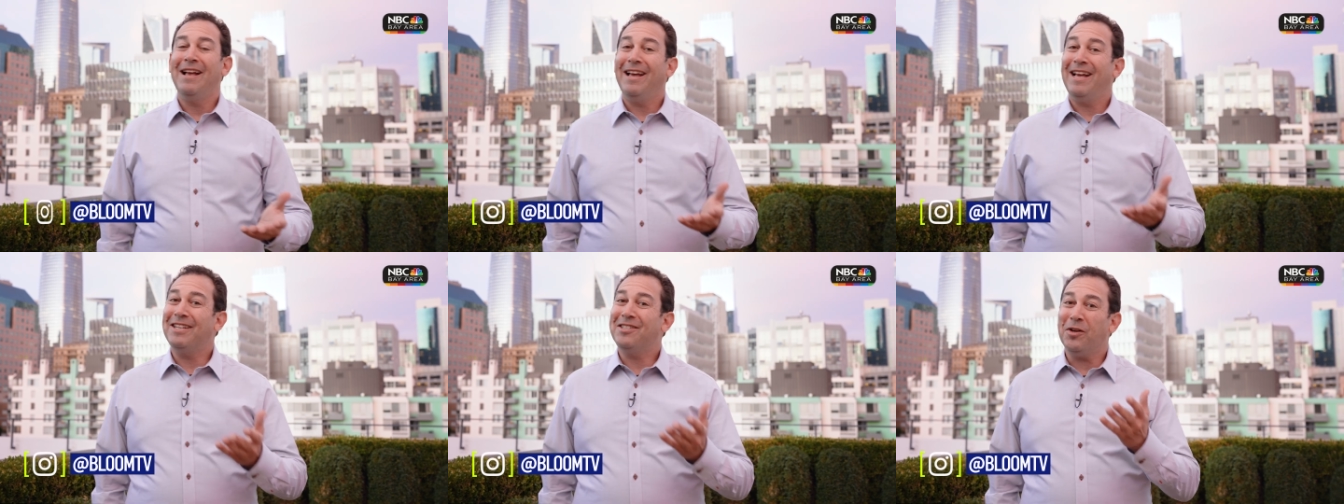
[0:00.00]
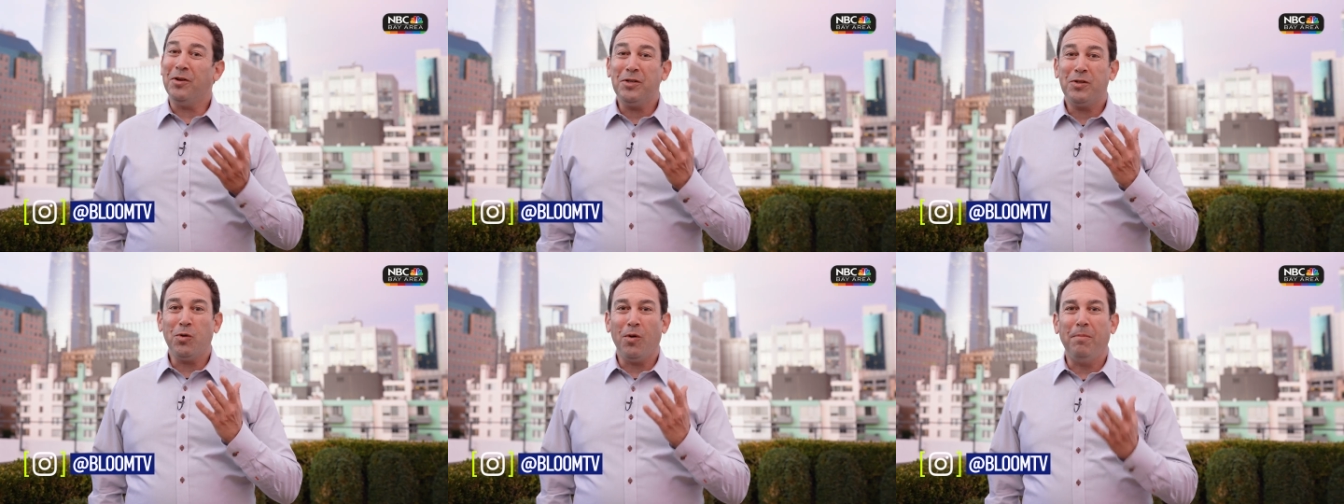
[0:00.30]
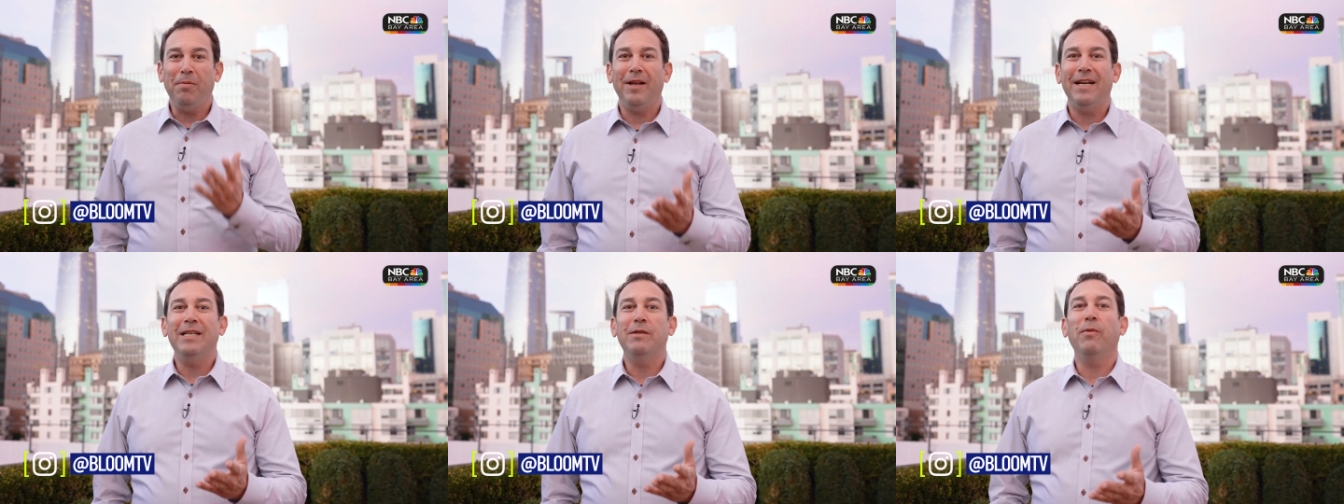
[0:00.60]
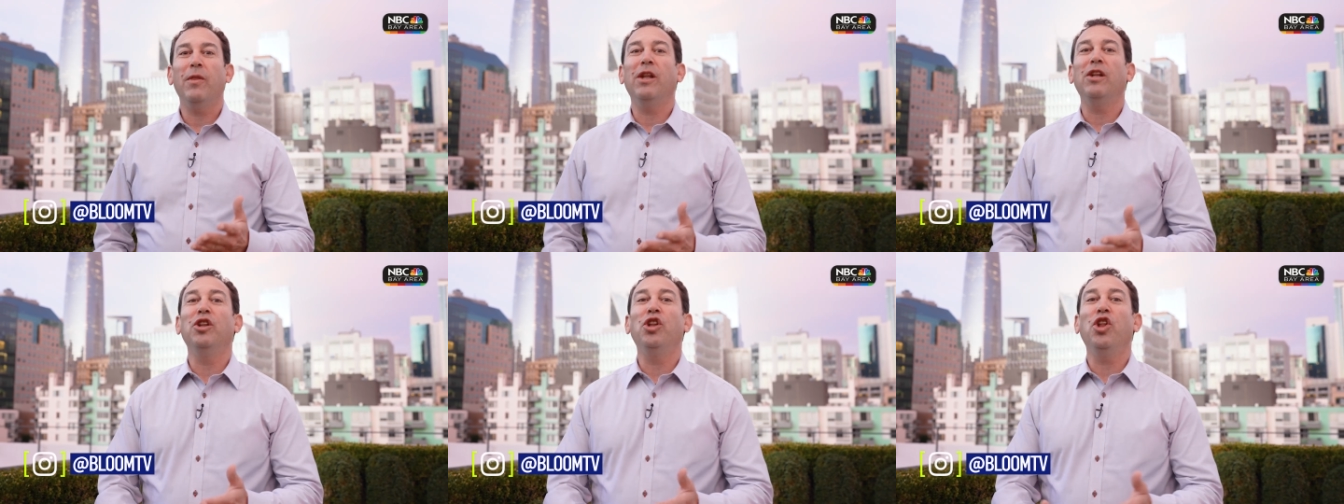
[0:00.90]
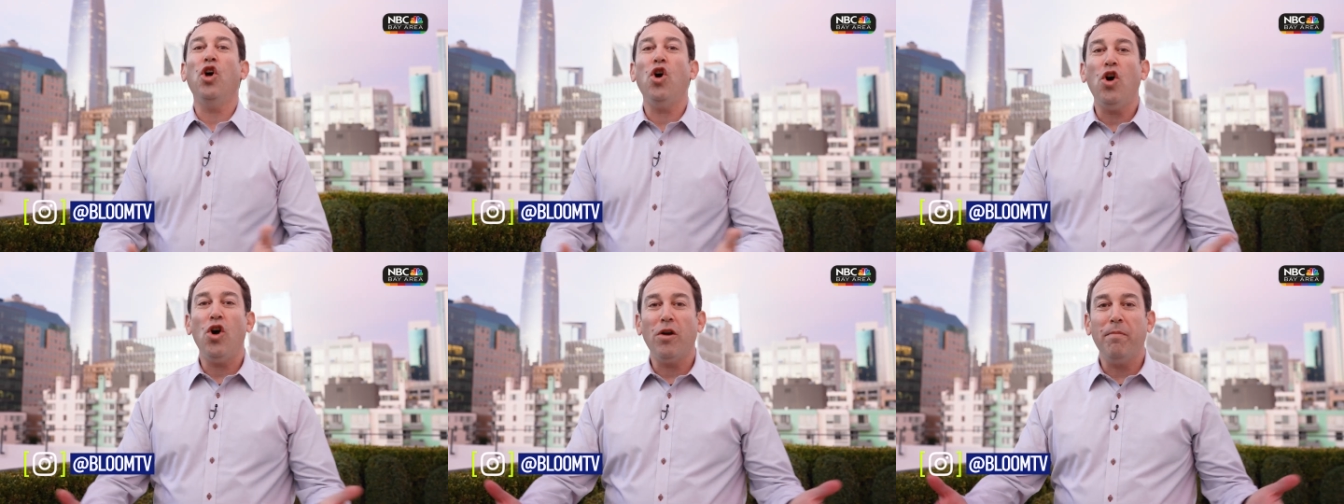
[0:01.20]
It's also a place with a
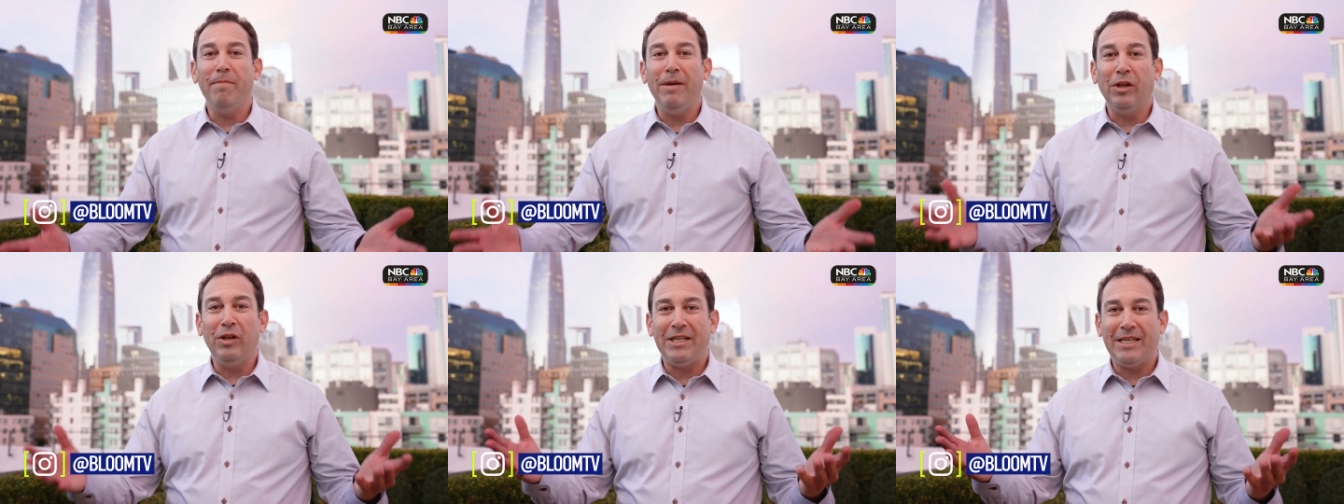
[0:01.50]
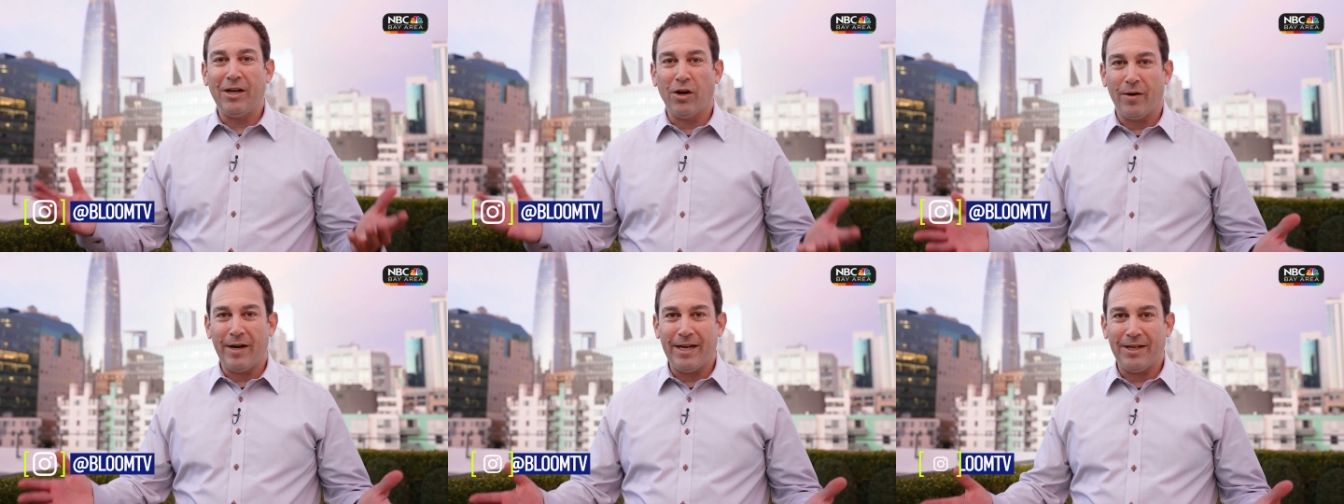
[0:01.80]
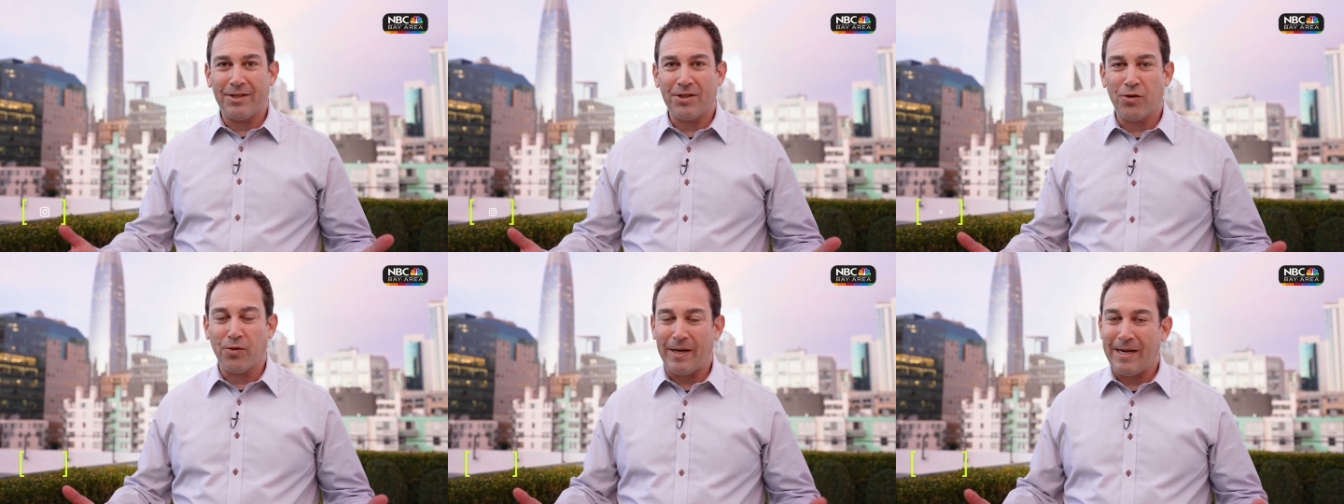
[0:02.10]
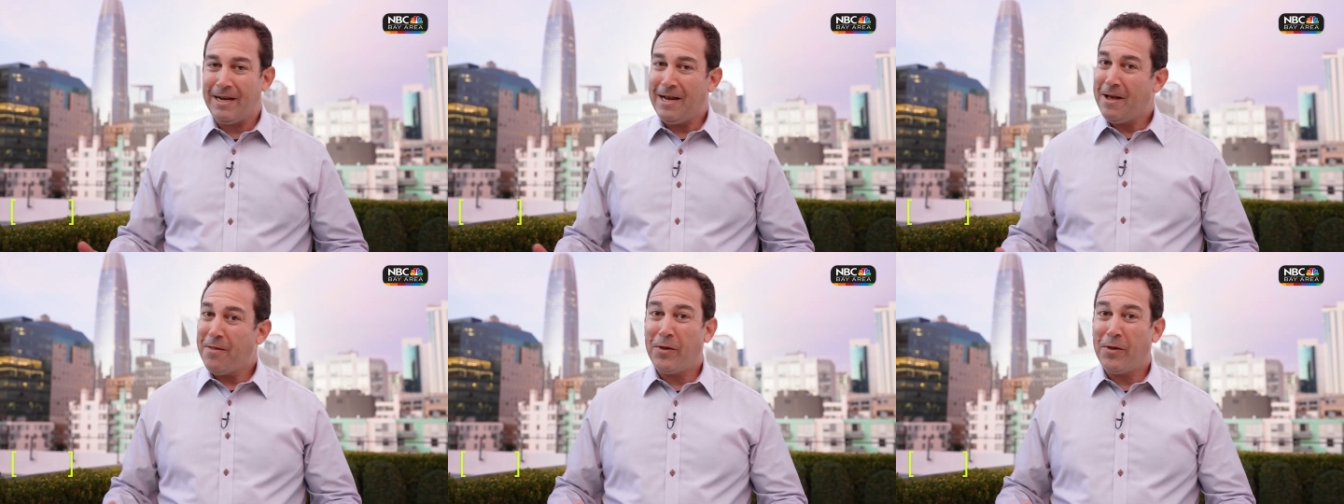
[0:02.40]
long military history.